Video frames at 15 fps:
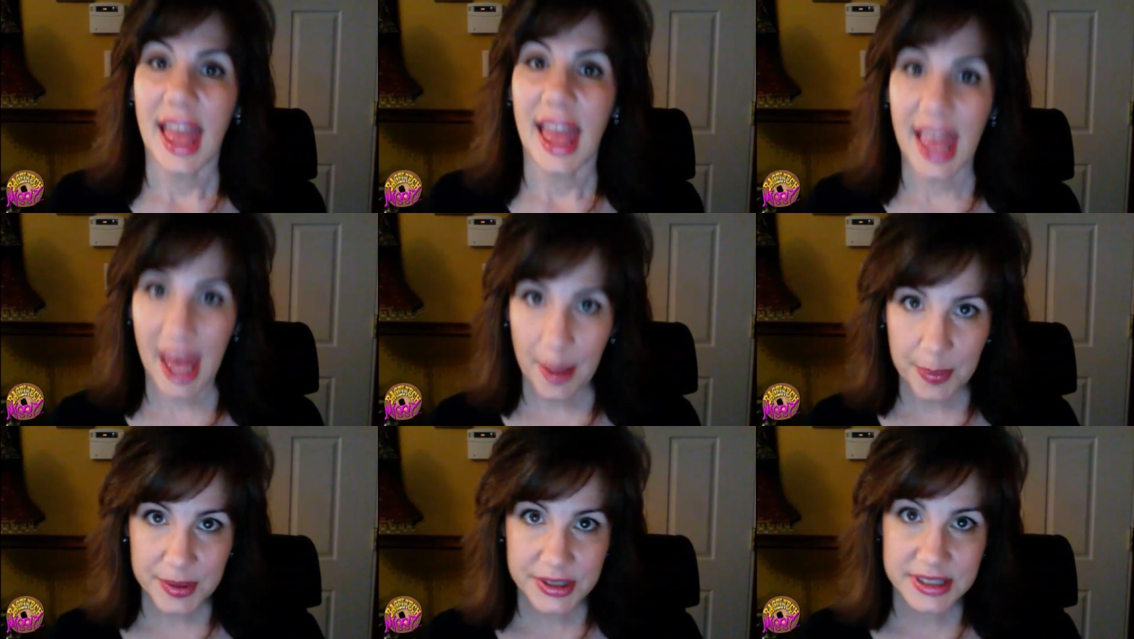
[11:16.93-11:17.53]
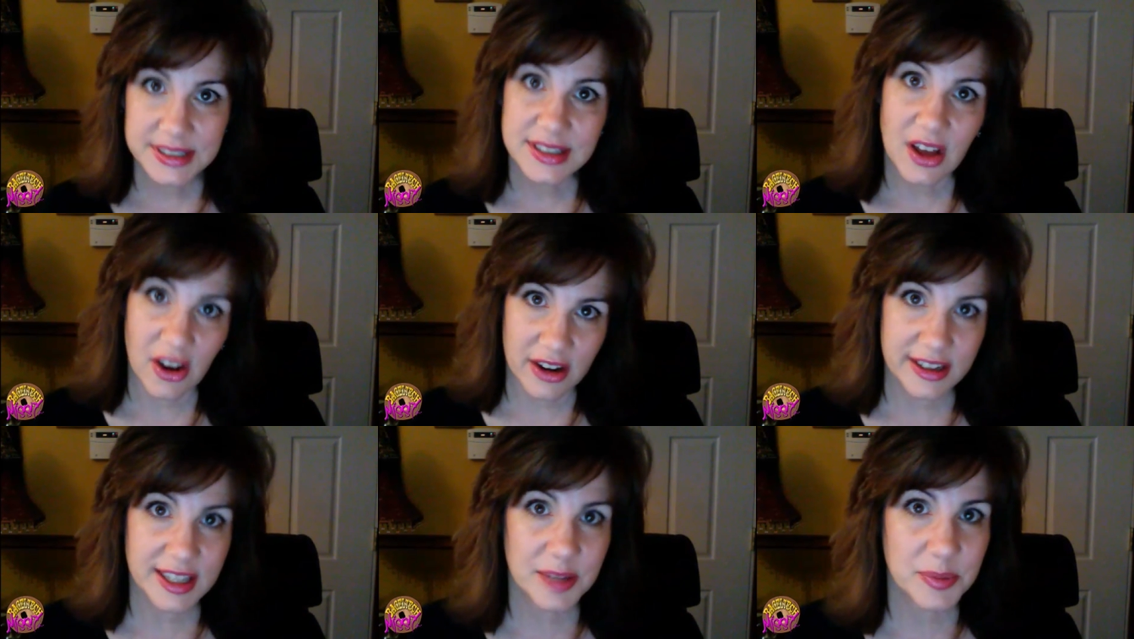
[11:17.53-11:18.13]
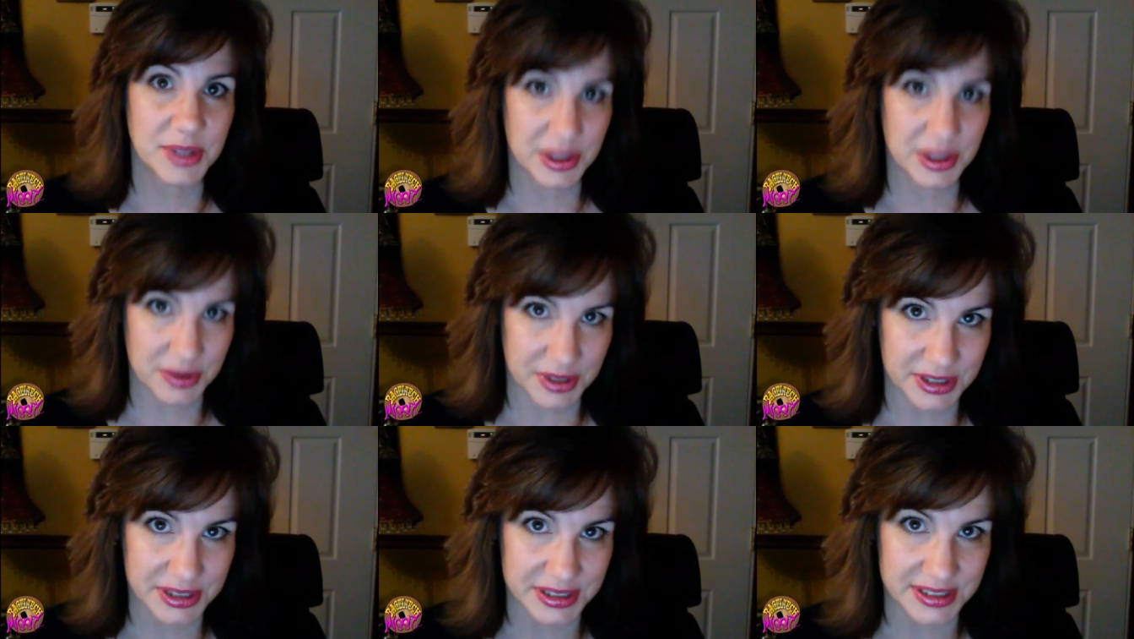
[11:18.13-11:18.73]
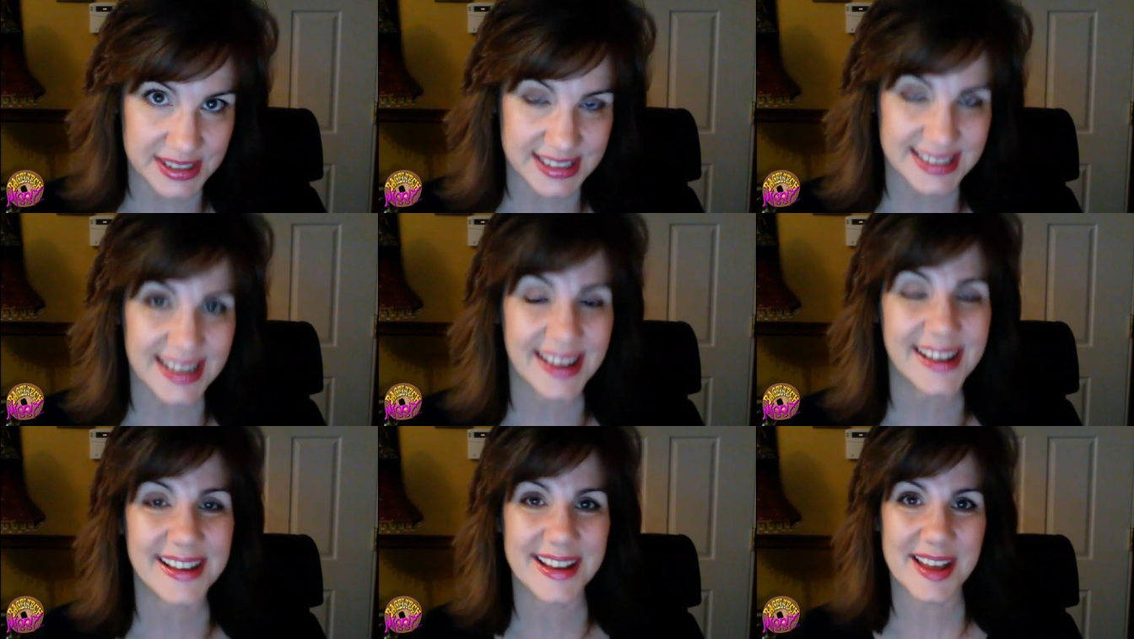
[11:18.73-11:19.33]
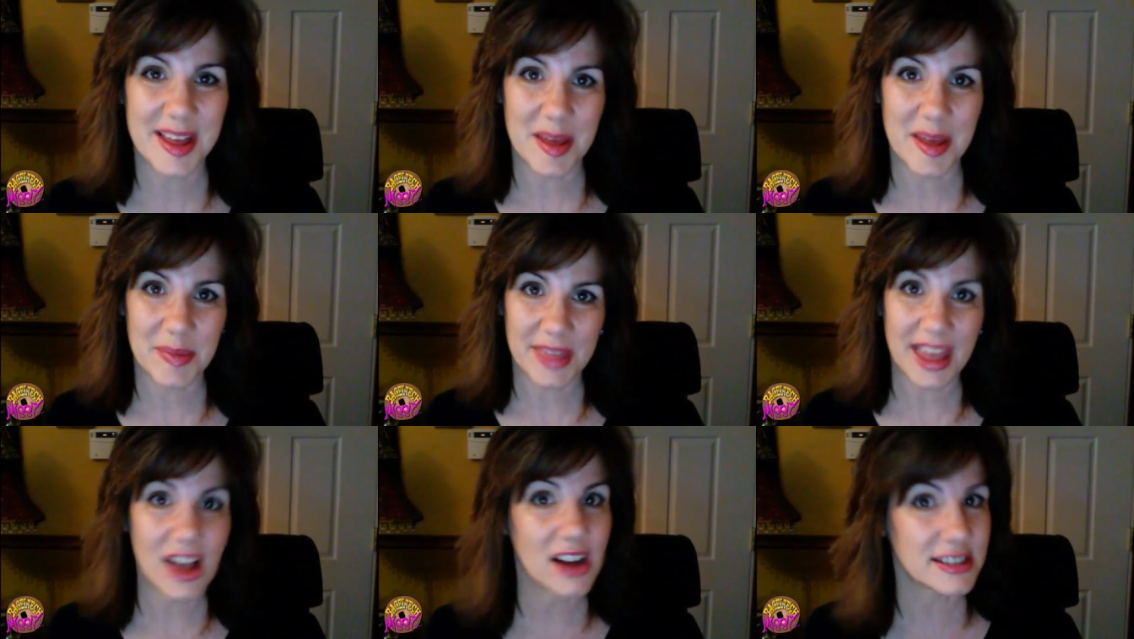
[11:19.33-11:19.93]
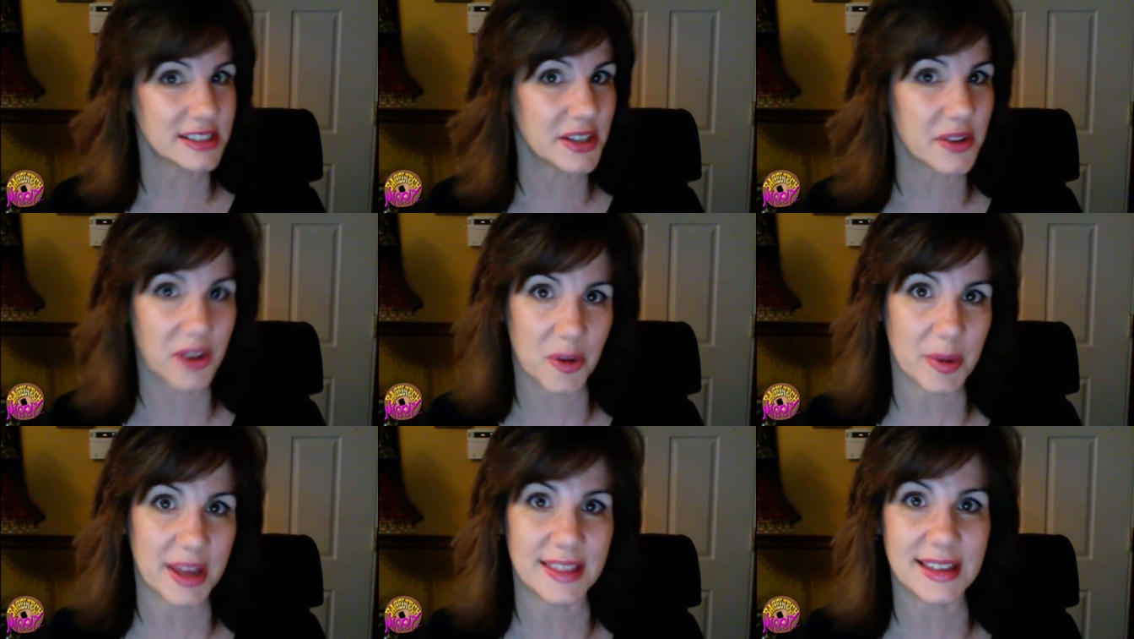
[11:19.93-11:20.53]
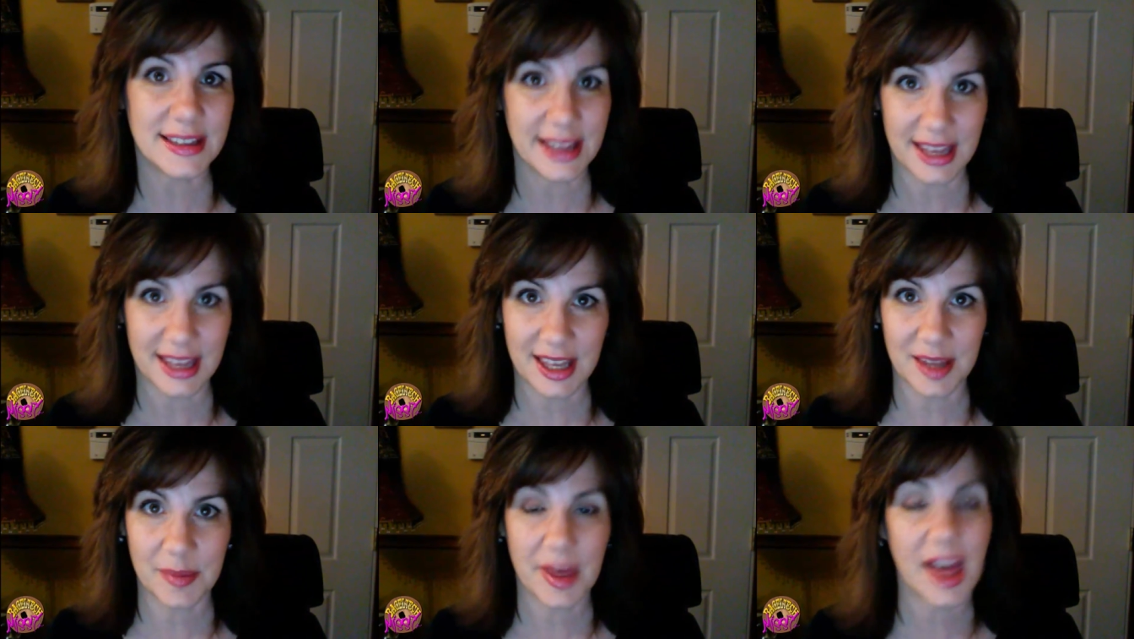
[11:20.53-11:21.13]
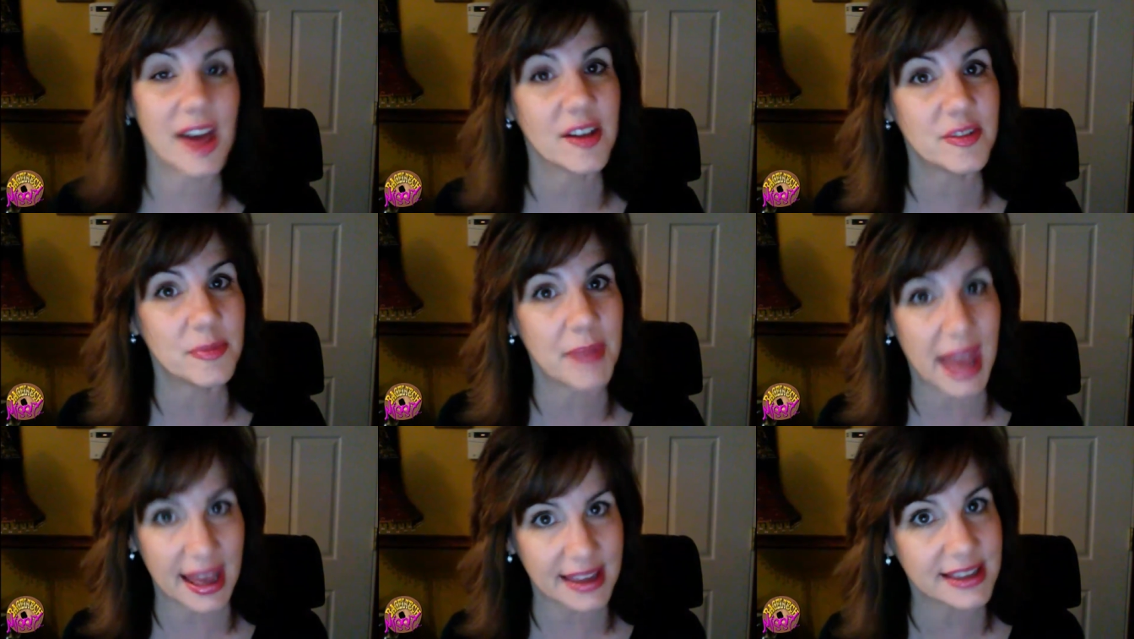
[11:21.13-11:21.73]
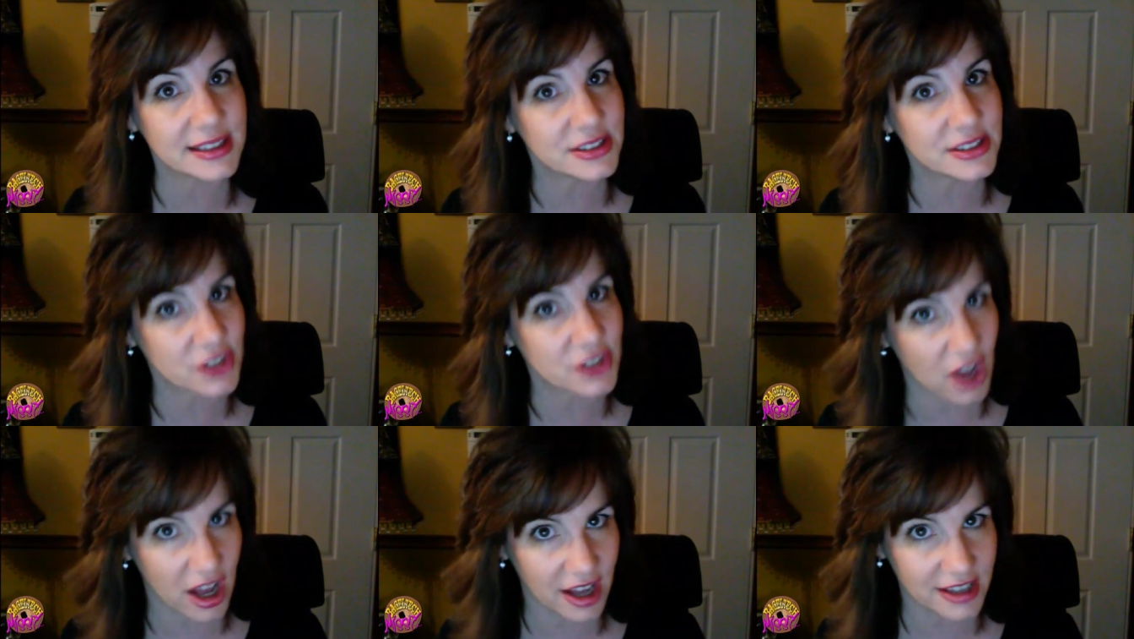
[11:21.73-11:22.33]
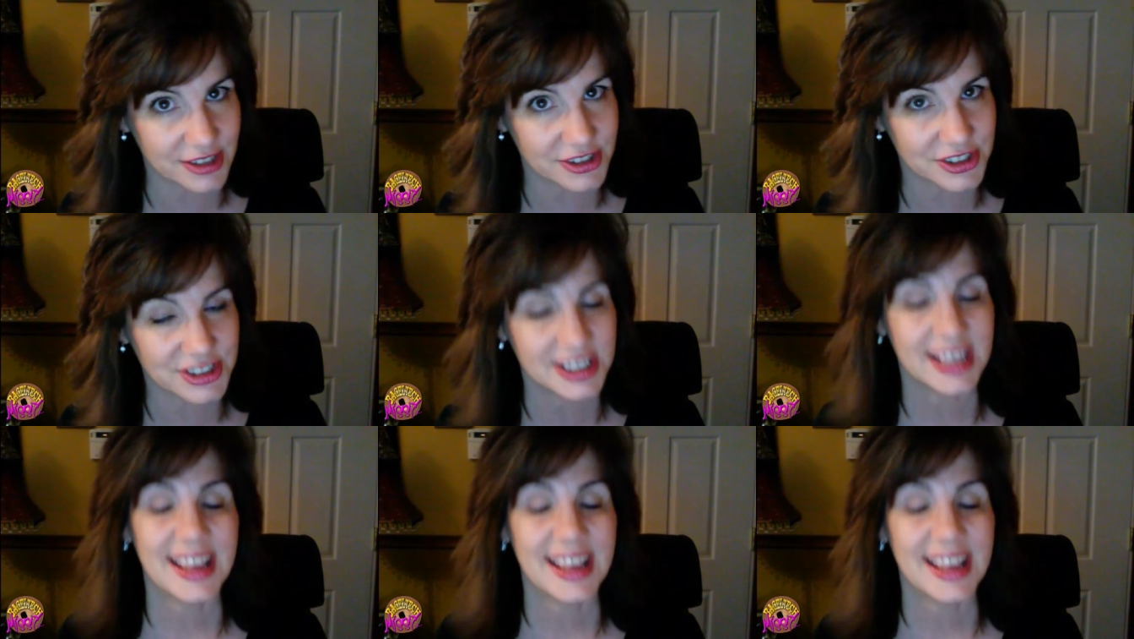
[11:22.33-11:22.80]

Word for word: Apples are computers. Um, they also go by the name of Macintosh.